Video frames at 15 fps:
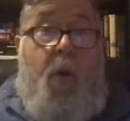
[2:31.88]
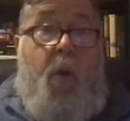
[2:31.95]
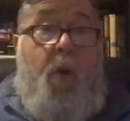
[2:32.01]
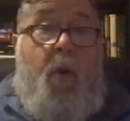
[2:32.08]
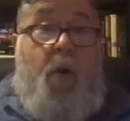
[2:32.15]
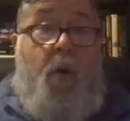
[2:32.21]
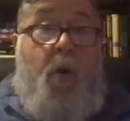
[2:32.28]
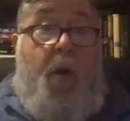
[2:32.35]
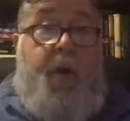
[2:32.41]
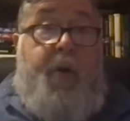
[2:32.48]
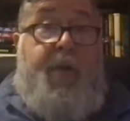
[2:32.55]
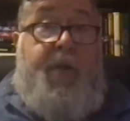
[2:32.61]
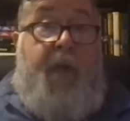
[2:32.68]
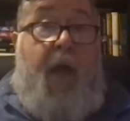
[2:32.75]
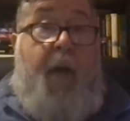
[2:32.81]
Lorna
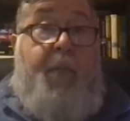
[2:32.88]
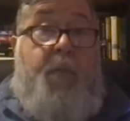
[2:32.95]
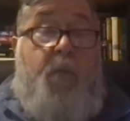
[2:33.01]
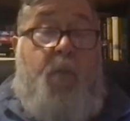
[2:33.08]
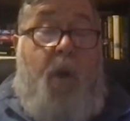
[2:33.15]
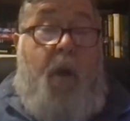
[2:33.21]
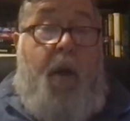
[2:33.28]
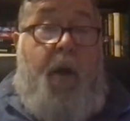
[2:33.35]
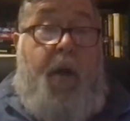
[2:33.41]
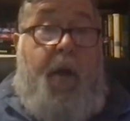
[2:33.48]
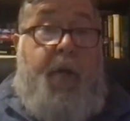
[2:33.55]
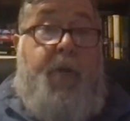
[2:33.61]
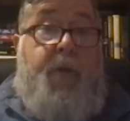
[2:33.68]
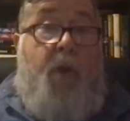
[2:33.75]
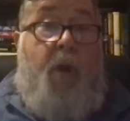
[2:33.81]
stopped running
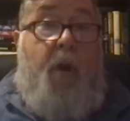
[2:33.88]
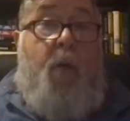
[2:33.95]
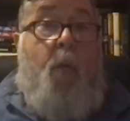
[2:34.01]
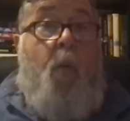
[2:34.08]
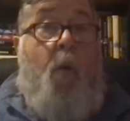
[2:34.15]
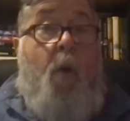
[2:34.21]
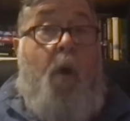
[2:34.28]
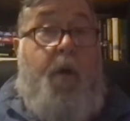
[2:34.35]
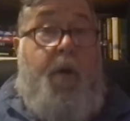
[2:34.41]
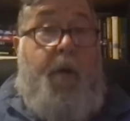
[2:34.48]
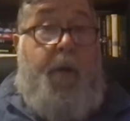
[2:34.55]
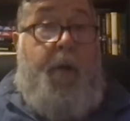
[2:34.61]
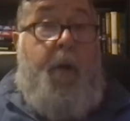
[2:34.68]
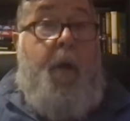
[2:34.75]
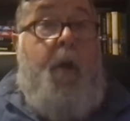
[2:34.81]
and started
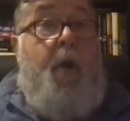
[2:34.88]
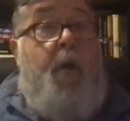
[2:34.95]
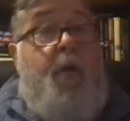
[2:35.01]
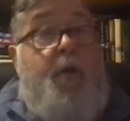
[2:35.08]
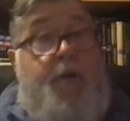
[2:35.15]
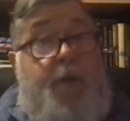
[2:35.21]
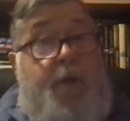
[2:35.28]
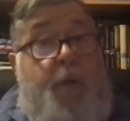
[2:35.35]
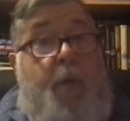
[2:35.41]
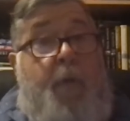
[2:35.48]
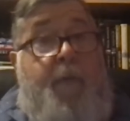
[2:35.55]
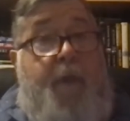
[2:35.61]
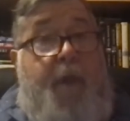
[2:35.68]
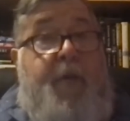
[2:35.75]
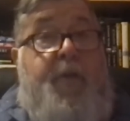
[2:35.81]
walking. She would
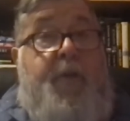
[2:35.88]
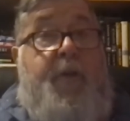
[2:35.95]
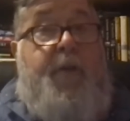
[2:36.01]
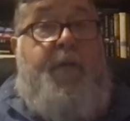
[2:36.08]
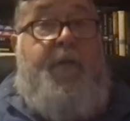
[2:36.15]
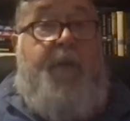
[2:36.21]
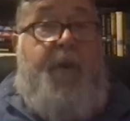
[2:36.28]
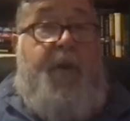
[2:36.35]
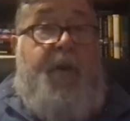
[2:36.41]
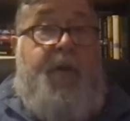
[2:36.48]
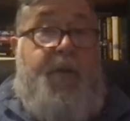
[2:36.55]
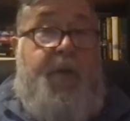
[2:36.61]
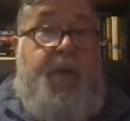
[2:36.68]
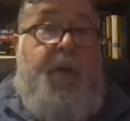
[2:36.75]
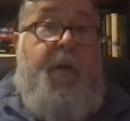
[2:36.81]
eventually
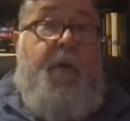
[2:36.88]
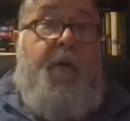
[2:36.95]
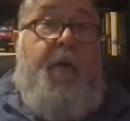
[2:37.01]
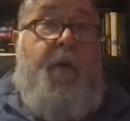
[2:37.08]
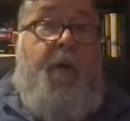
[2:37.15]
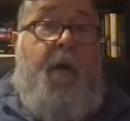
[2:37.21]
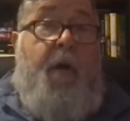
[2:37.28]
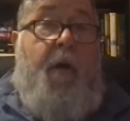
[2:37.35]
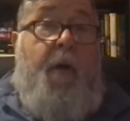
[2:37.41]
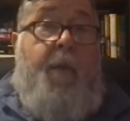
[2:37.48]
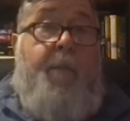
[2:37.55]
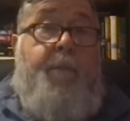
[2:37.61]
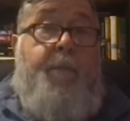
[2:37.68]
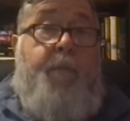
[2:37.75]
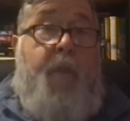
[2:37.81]
finish
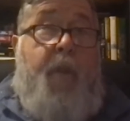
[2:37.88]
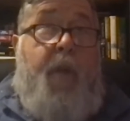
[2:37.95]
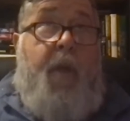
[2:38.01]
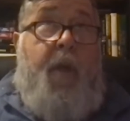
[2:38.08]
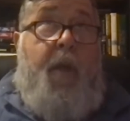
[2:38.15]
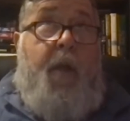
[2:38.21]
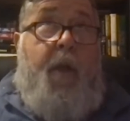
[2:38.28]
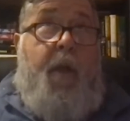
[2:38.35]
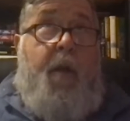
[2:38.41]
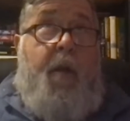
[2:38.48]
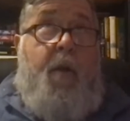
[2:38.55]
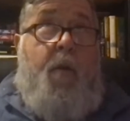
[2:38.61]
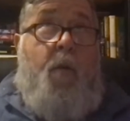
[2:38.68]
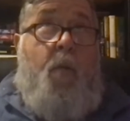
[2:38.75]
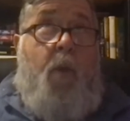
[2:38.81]
in
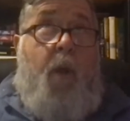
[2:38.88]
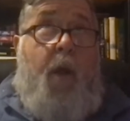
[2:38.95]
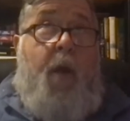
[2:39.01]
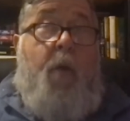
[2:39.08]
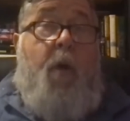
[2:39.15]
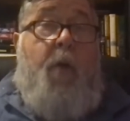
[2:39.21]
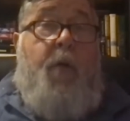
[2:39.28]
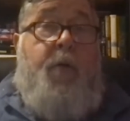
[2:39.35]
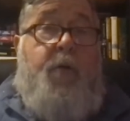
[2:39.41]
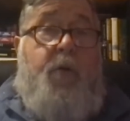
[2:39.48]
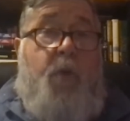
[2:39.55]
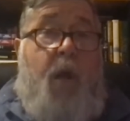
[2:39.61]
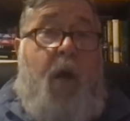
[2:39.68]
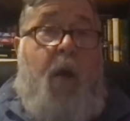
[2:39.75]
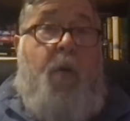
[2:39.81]
right around
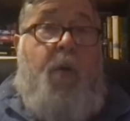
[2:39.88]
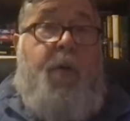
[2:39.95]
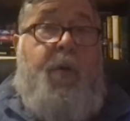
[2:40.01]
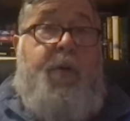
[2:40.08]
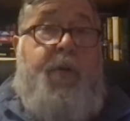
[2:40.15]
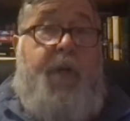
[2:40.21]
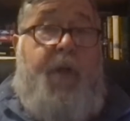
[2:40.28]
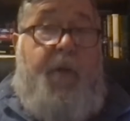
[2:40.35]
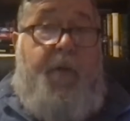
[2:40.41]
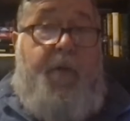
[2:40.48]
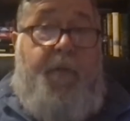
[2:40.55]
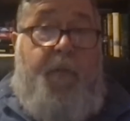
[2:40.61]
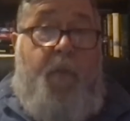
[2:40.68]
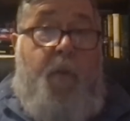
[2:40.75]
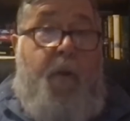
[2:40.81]
2 hours and
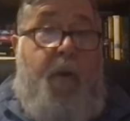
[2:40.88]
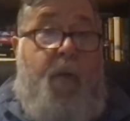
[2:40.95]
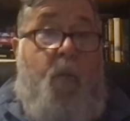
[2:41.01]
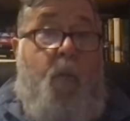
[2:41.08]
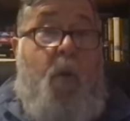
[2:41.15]
48